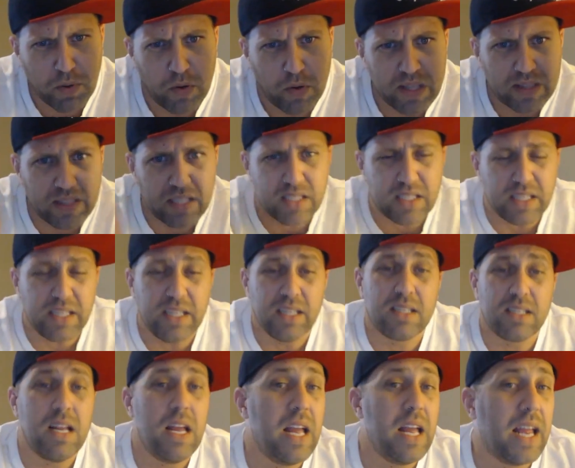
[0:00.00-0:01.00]

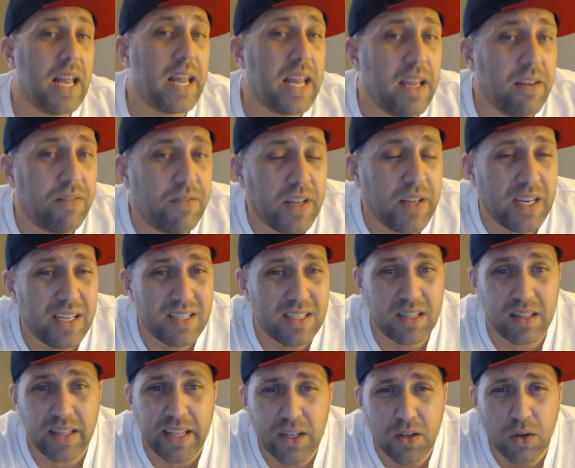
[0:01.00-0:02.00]
Parentheses. If it
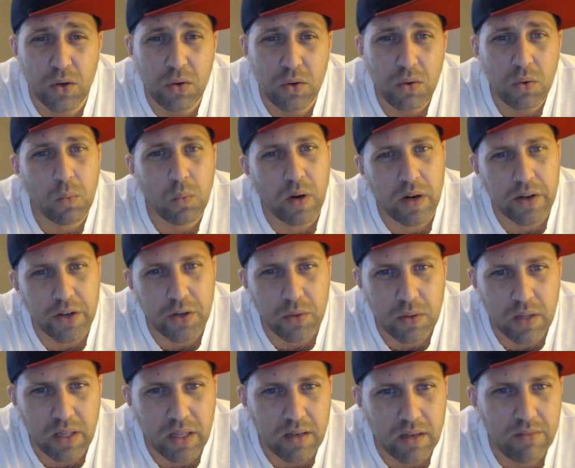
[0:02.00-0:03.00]
is legal where
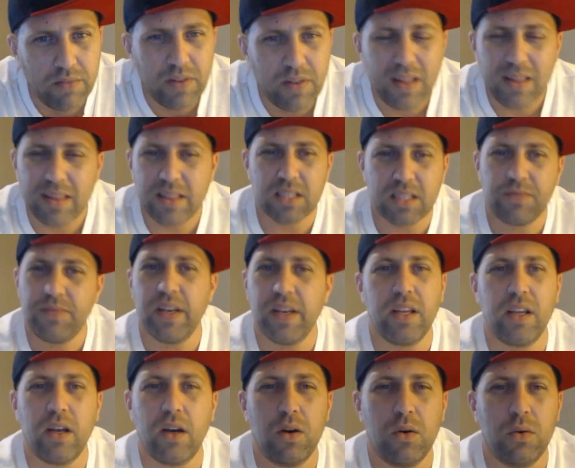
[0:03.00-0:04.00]
you live, this
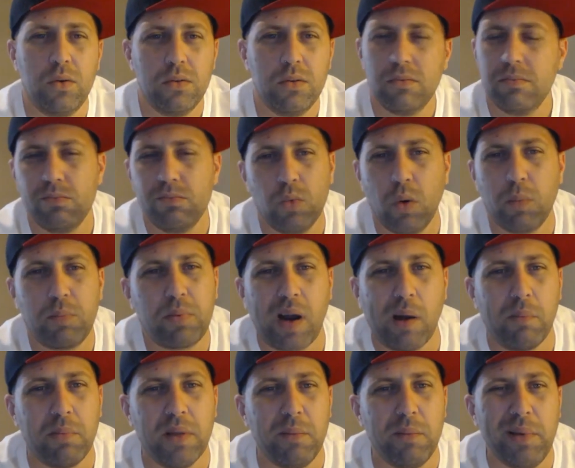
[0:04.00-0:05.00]
video will
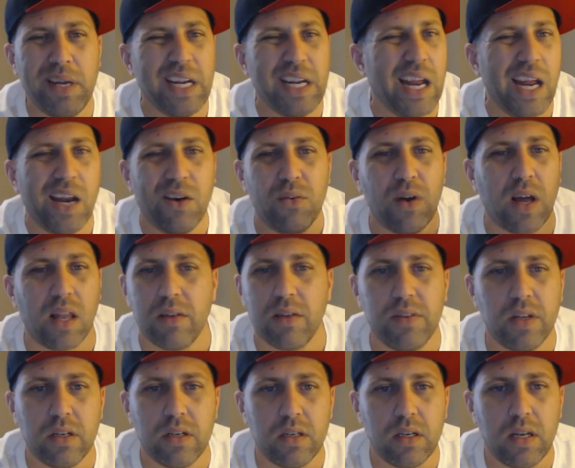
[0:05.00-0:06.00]
probably be
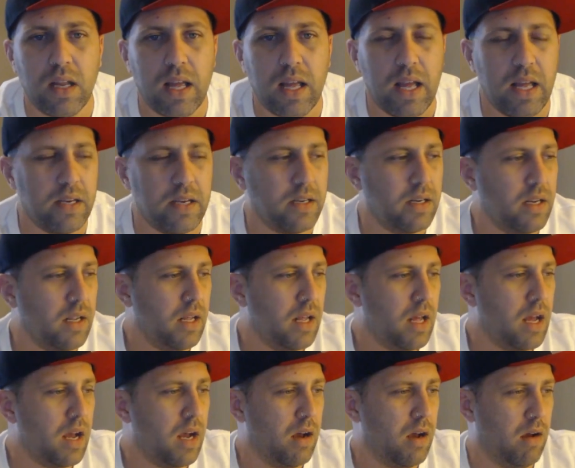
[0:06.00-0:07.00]
irrelevant, and
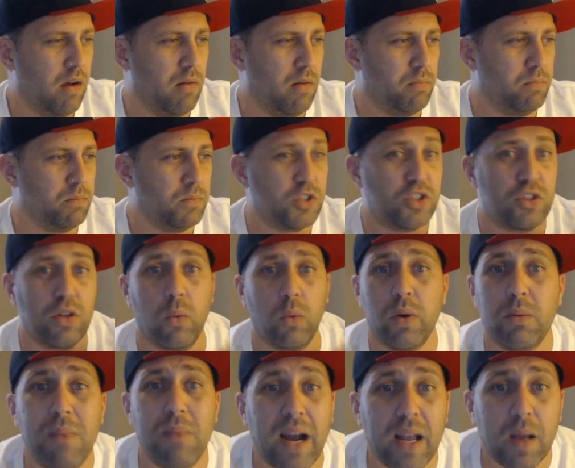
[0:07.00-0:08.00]
so
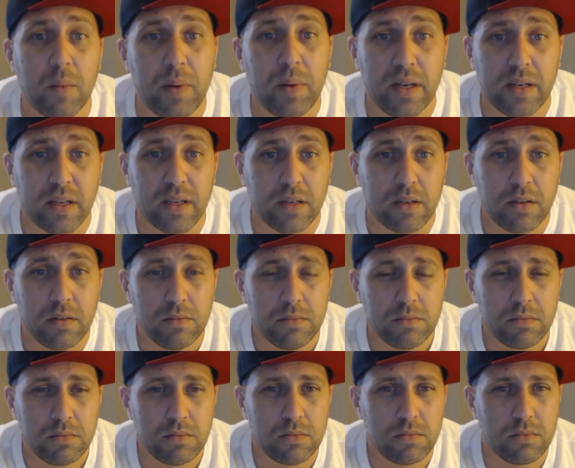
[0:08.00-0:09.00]
would my opinion,
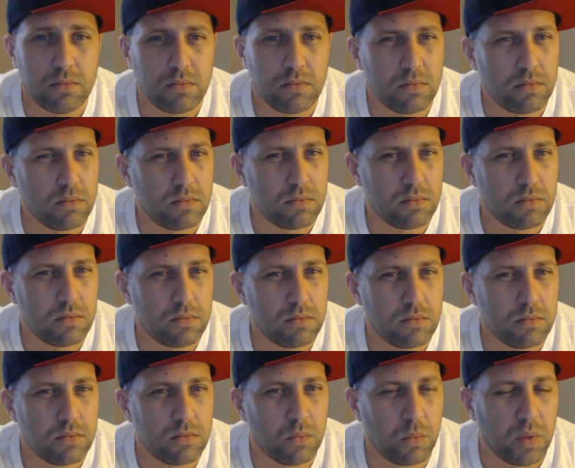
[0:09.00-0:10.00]

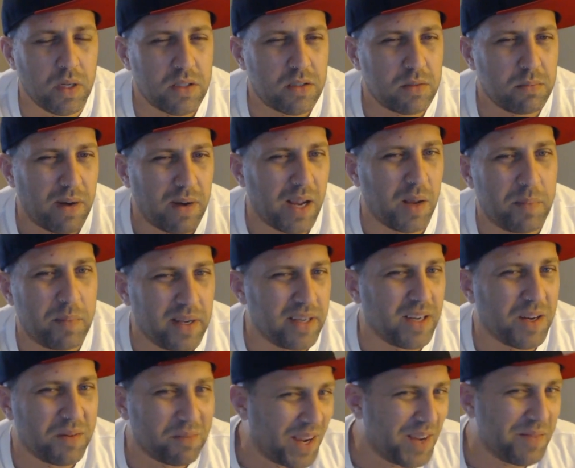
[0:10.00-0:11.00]
which my
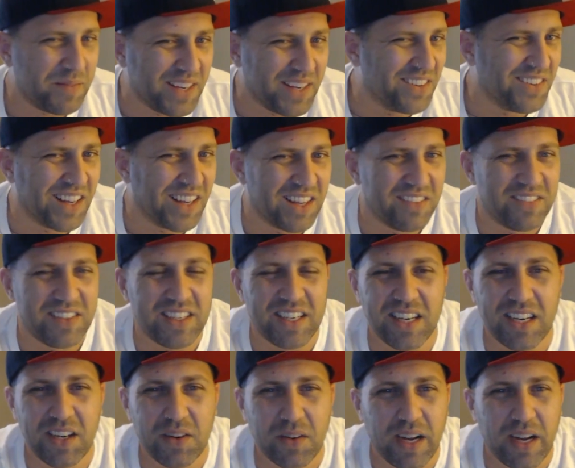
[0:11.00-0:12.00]
opinion might be irrelevant
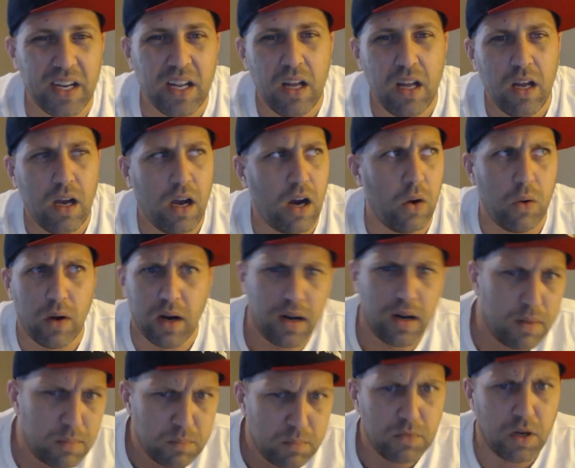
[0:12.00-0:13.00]
anyway.
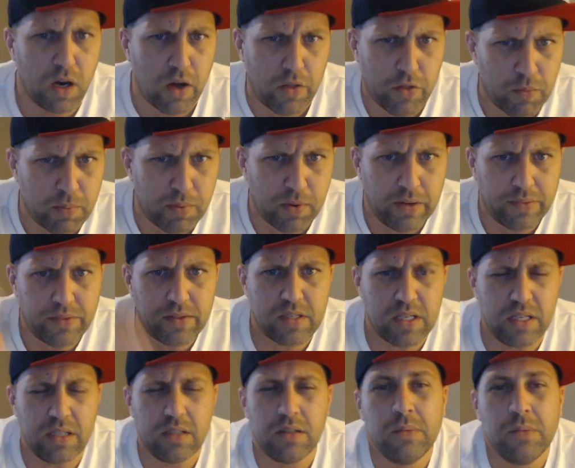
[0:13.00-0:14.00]
Other
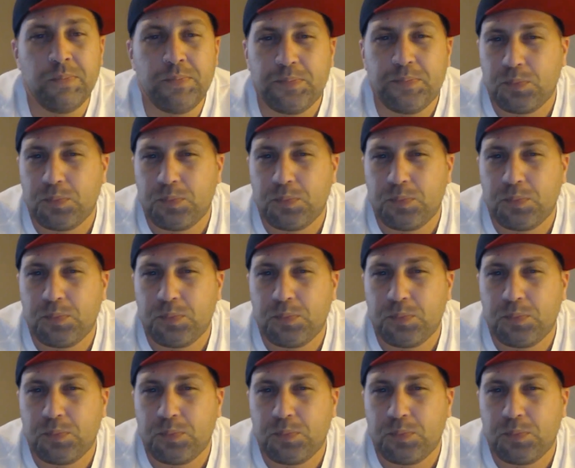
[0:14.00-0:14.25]
parentheses.